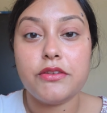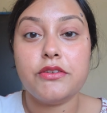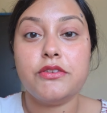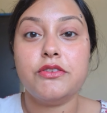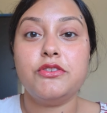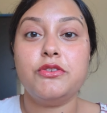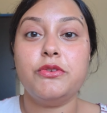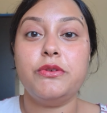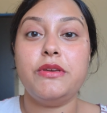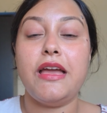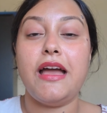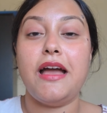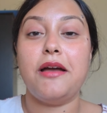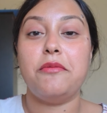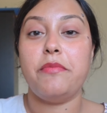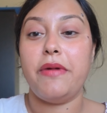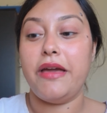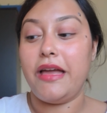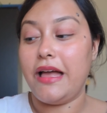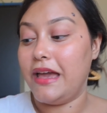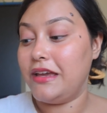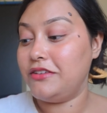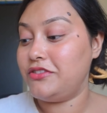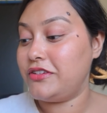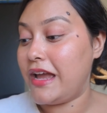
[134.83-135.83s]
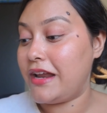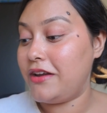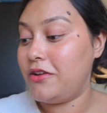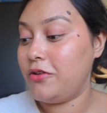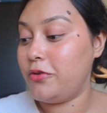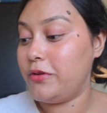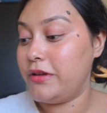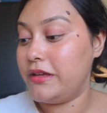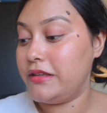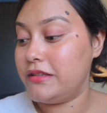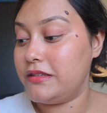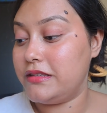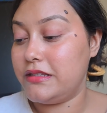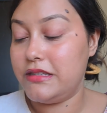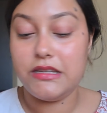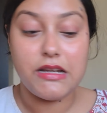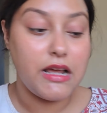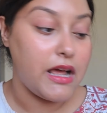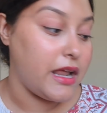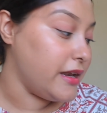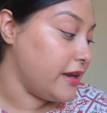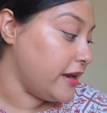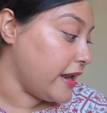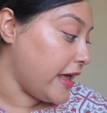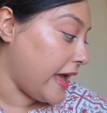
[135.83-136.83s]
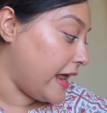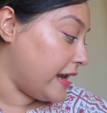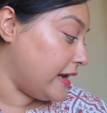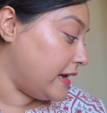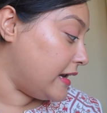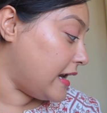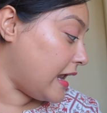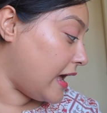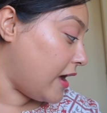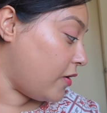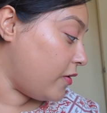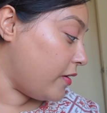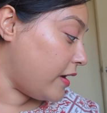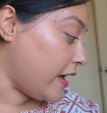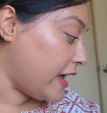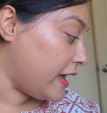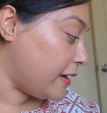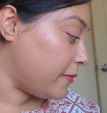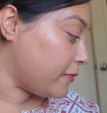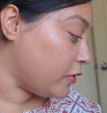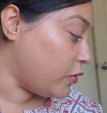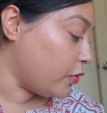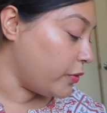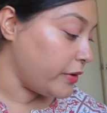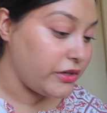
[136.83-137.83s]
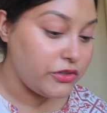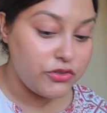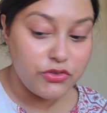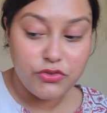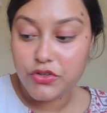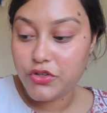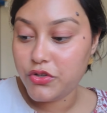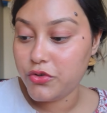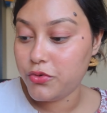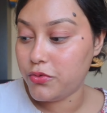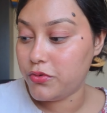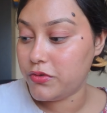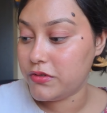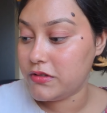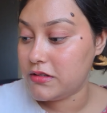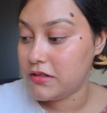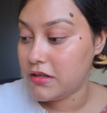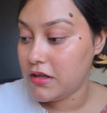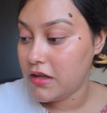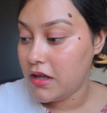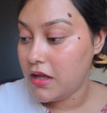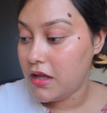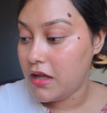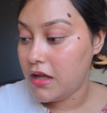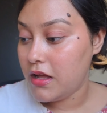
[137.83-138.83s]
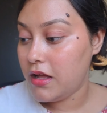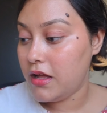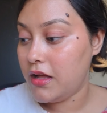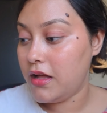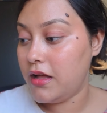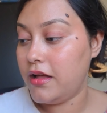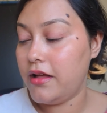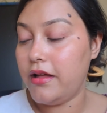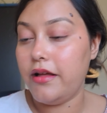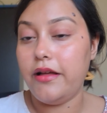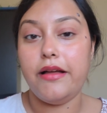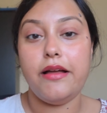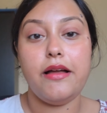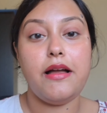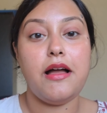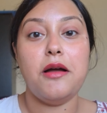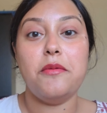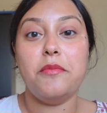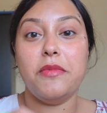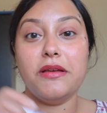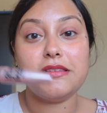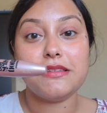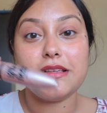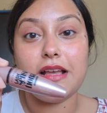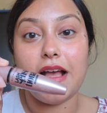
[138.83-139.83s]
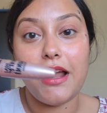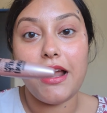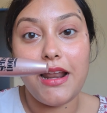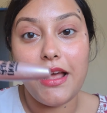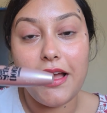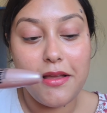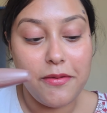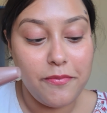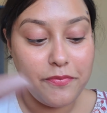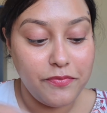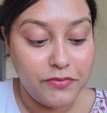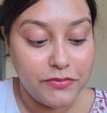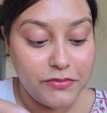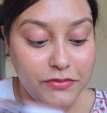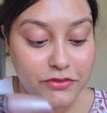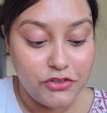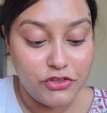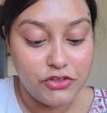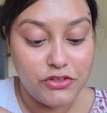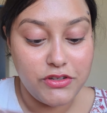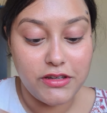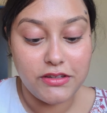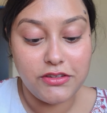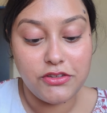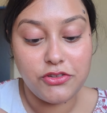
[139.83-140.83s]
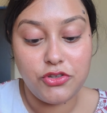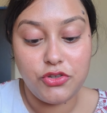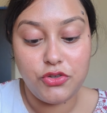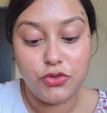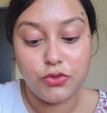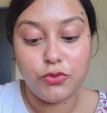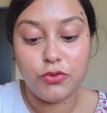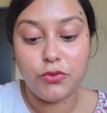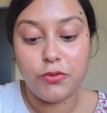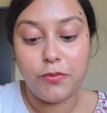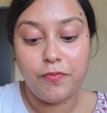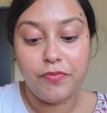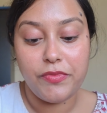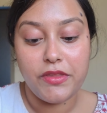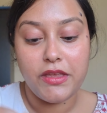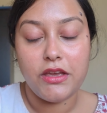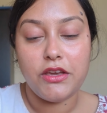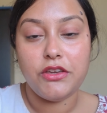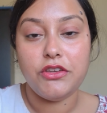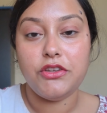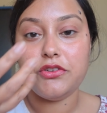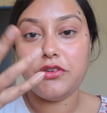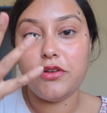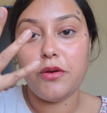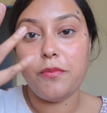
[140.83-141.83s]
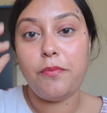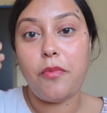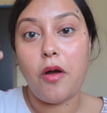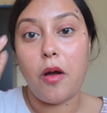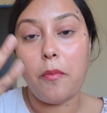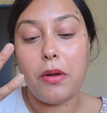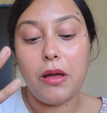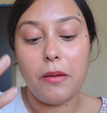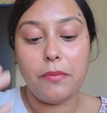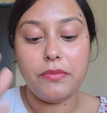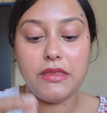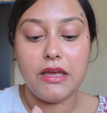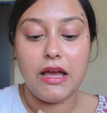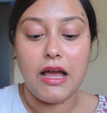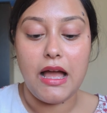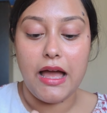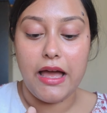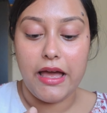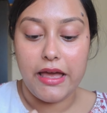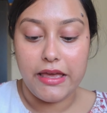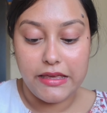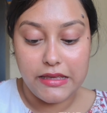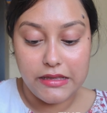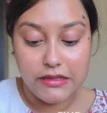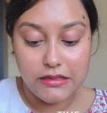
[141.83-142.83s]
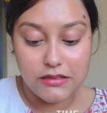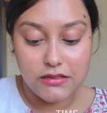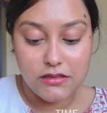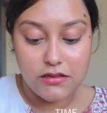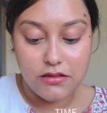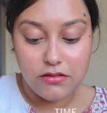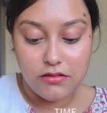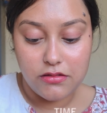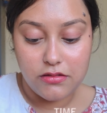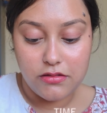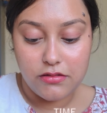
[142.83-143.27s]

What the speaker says: So yeah, my eyeshadow is done and now I'm going to use a mascara just to, pop up the eyes.